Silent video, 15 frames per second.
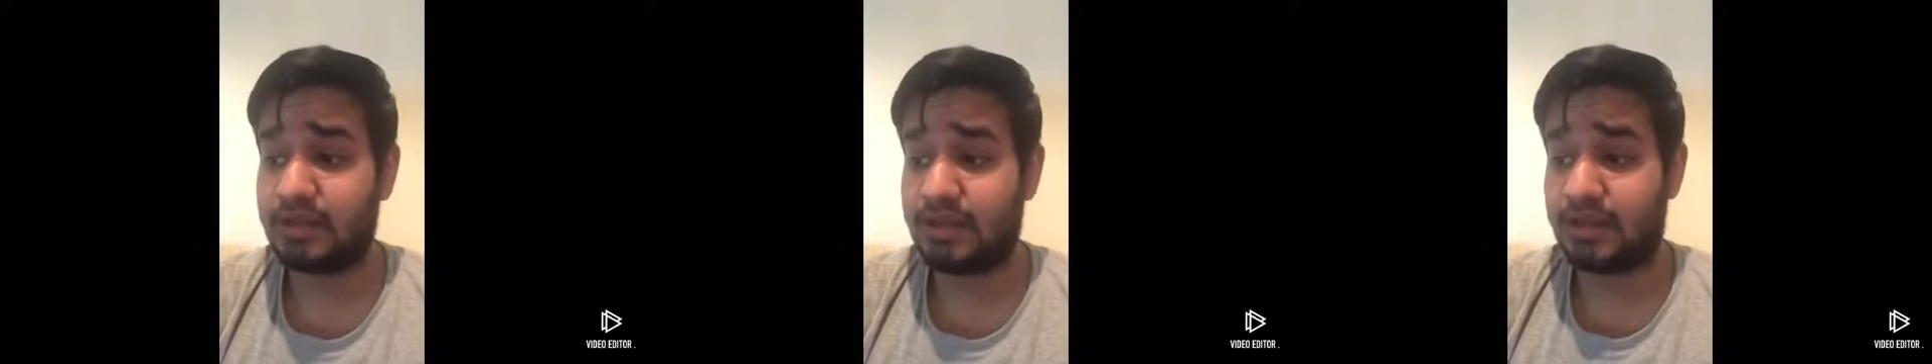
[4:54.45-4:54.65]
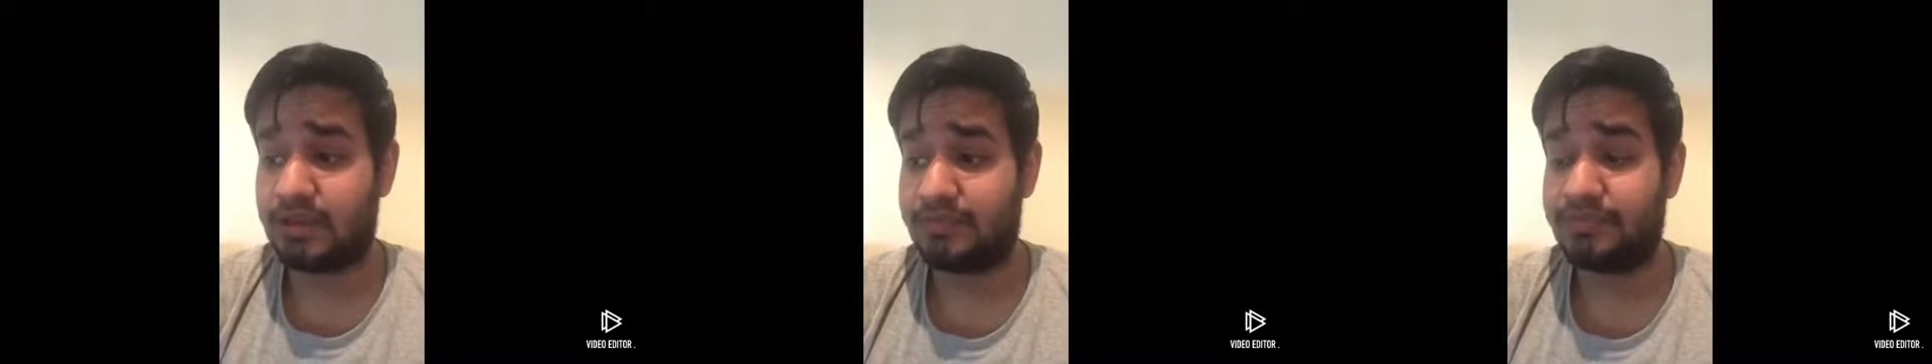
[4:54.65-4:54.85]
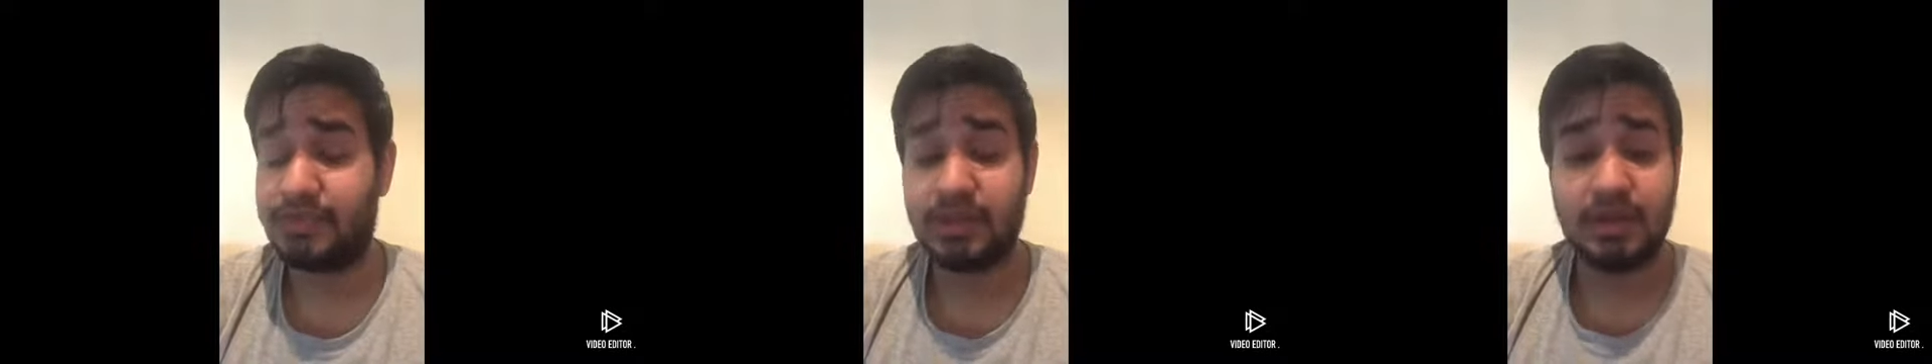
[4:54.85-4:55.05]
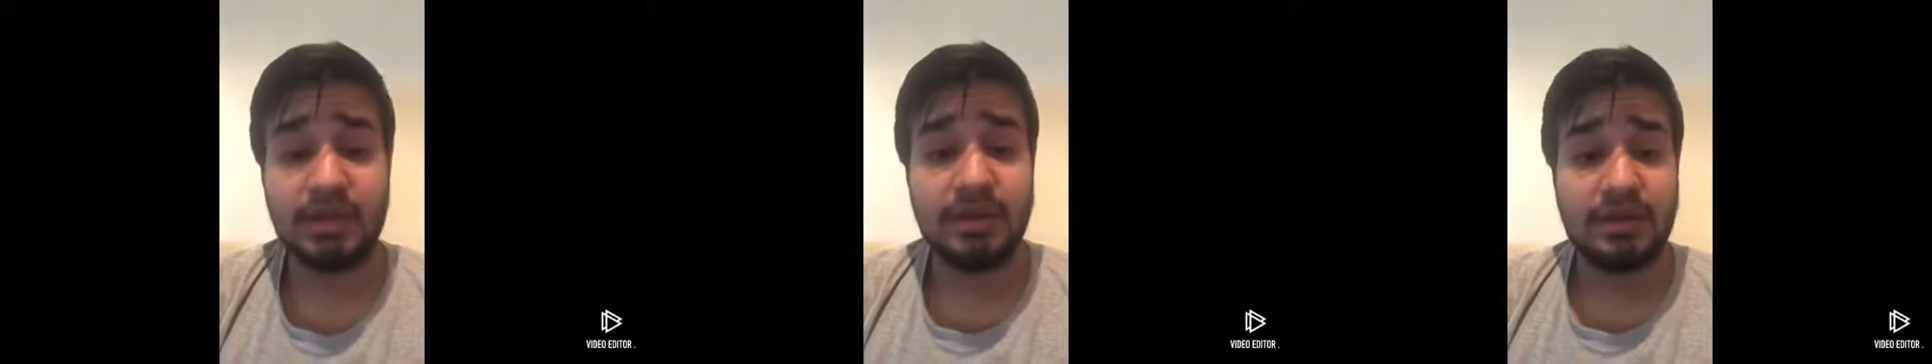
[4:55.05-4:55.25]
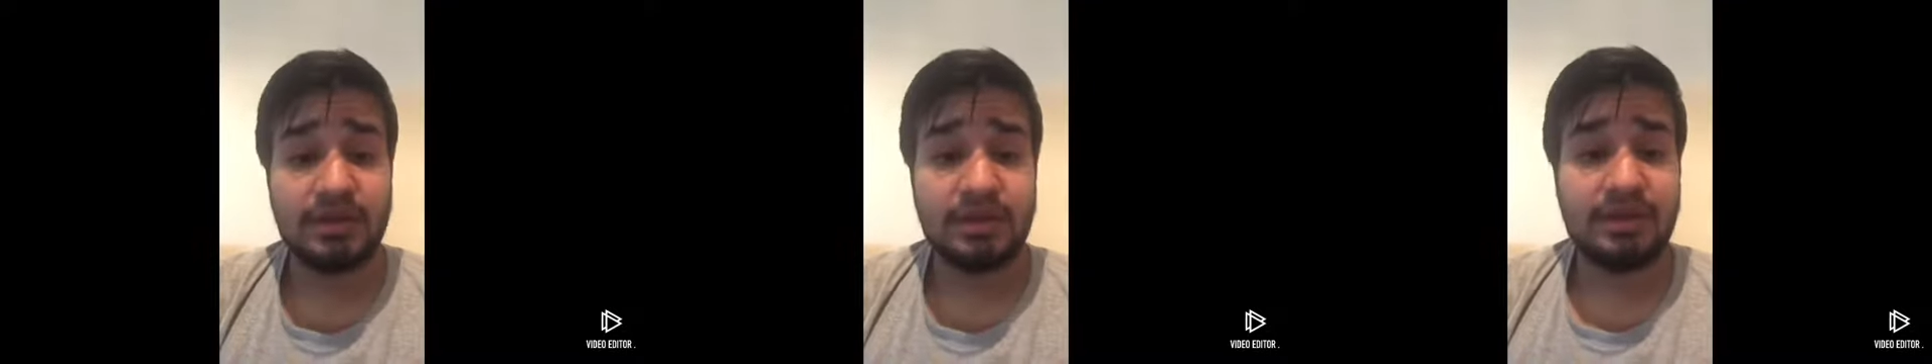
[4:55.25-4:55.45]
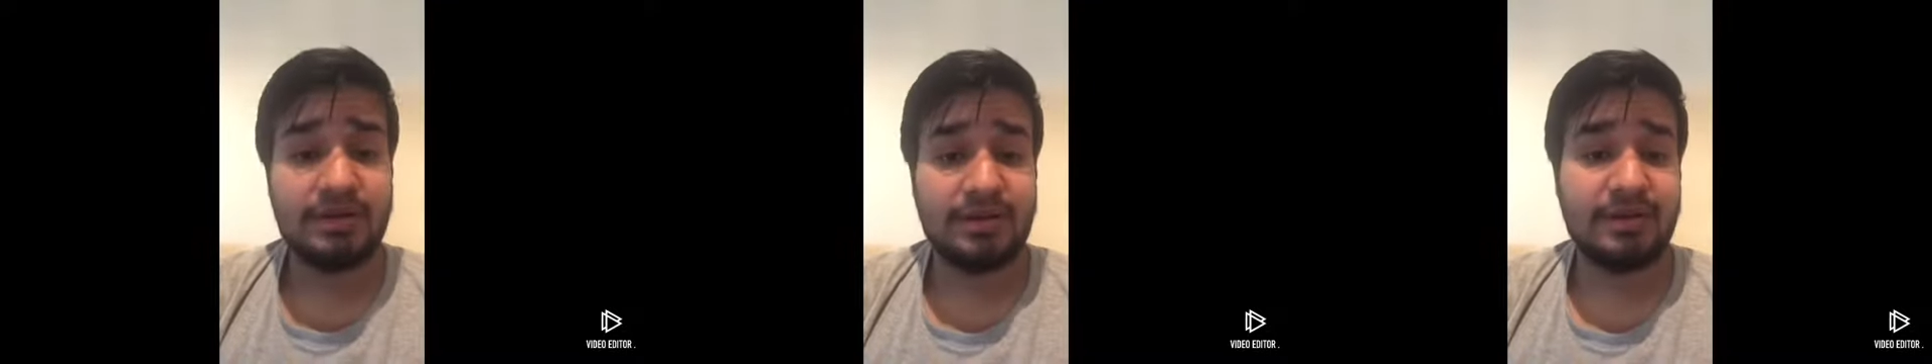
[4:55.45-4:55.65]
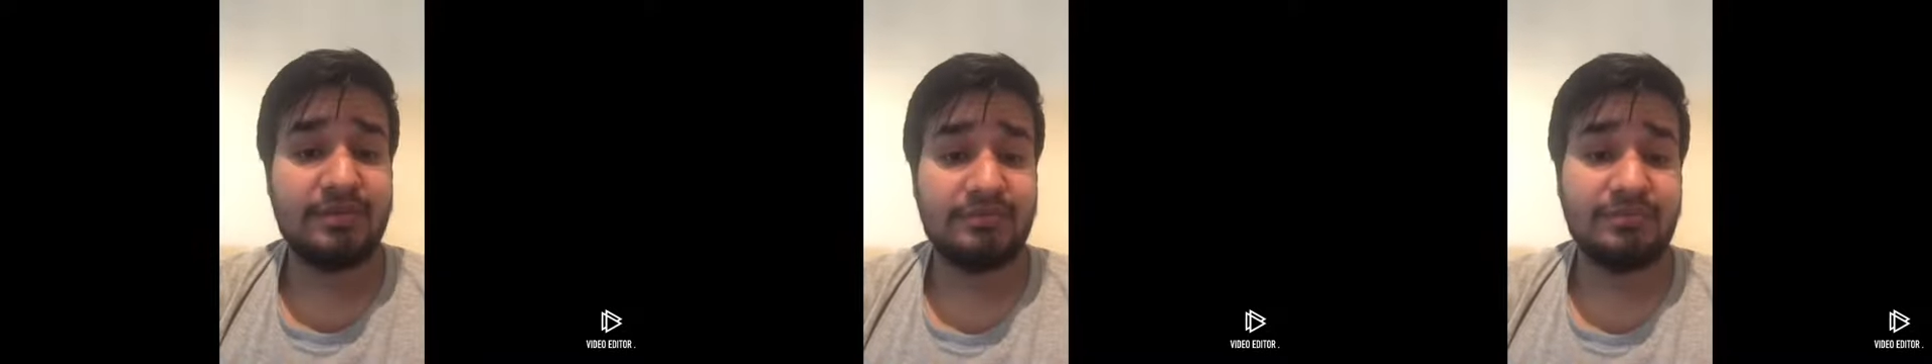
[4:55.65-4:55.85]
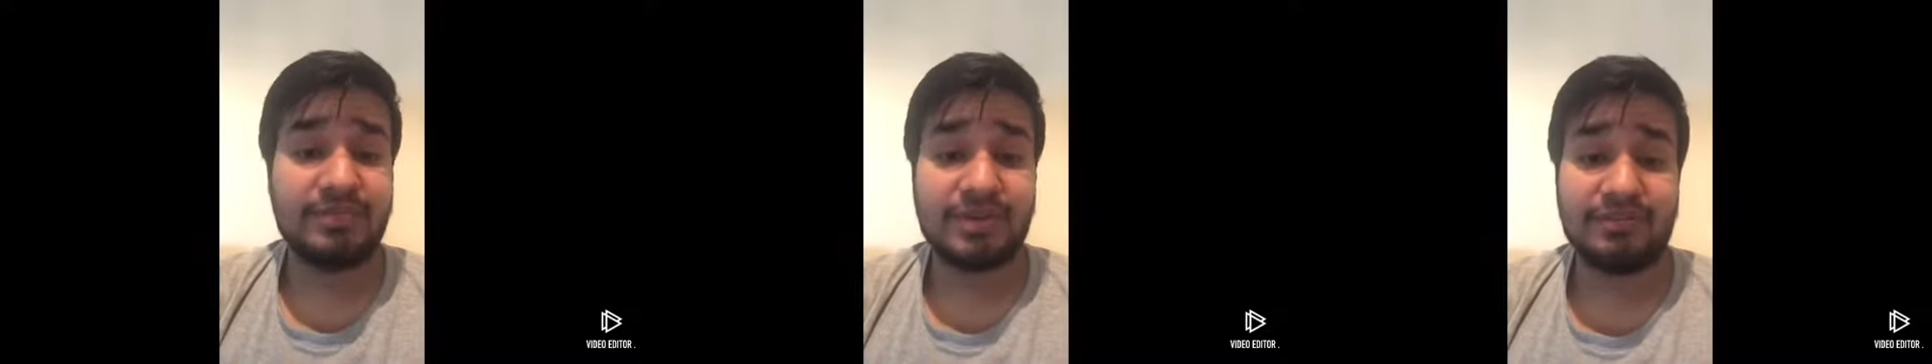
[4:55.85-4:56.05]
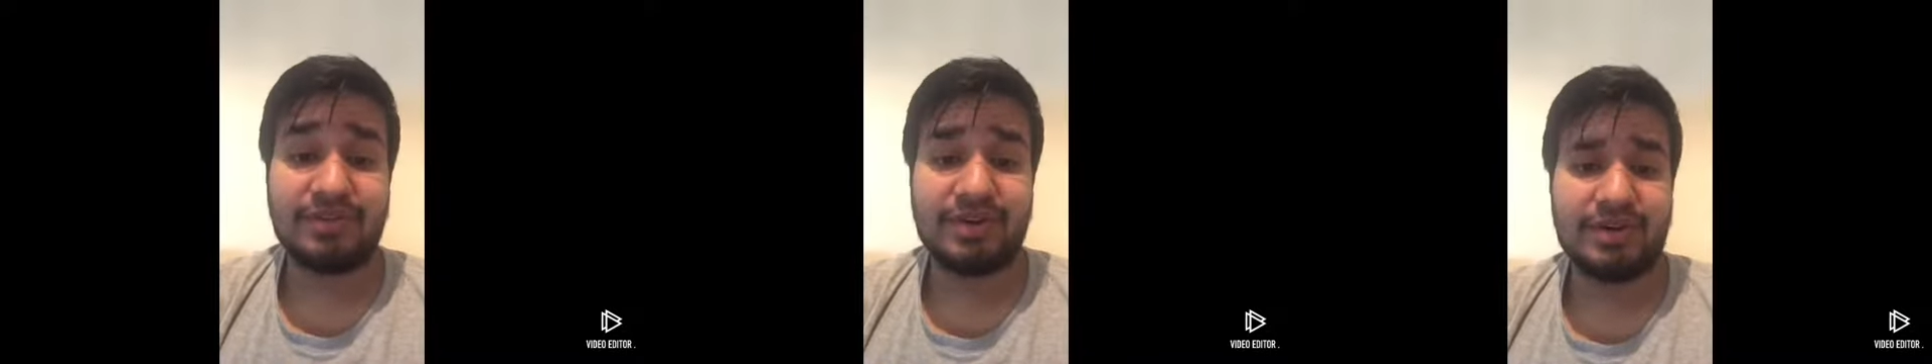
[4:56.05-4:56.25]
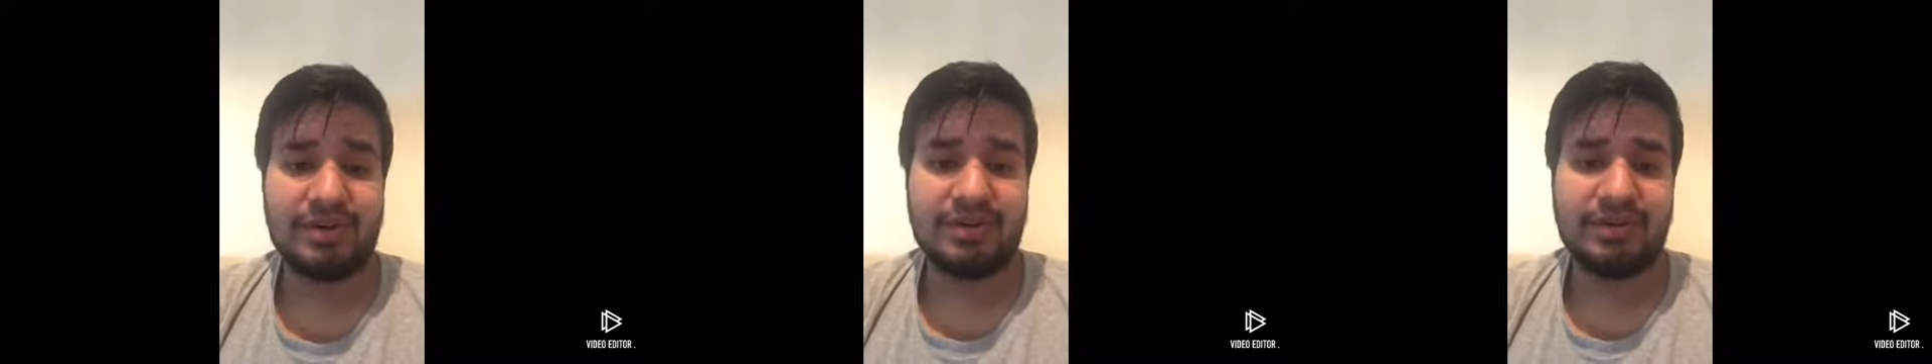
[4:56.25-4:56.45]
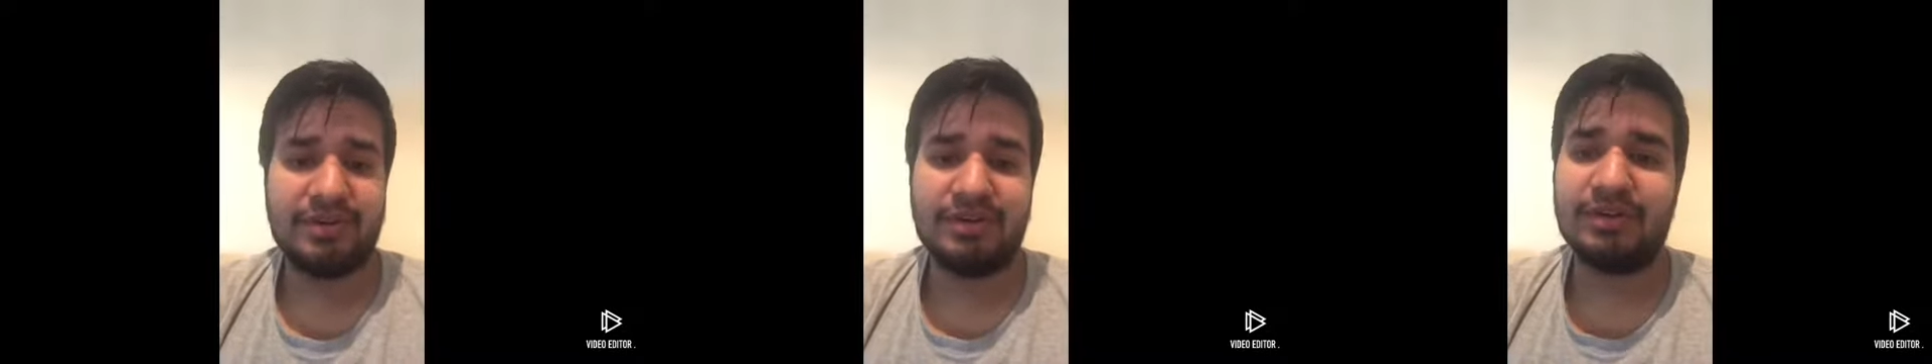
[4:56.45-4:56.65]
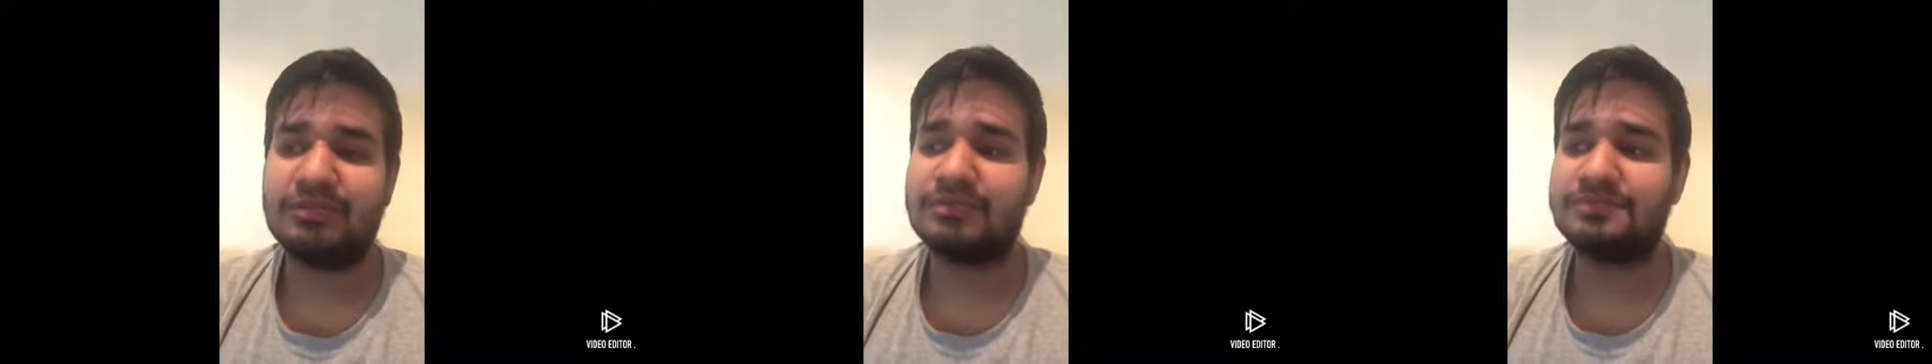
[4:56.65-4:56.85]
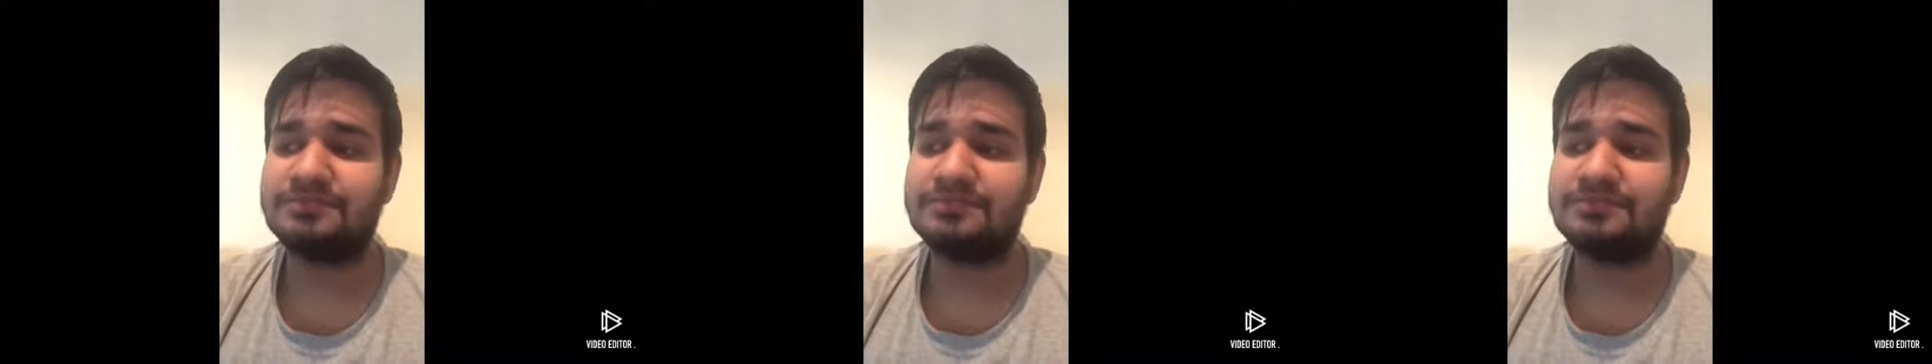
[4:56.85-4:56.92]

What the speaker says: Um, you know